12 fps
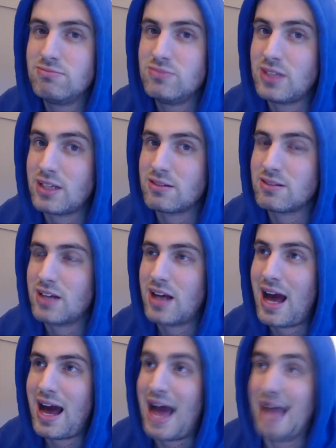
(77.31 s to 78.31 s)
like,
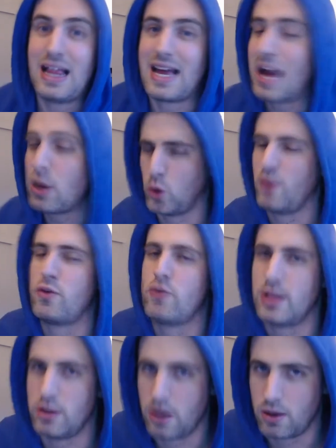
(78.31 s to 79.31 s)
I don't know if they're
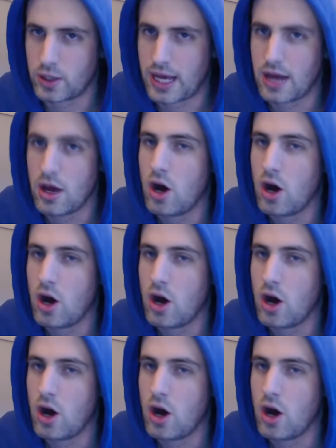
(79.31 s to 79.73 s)
real or not, okay?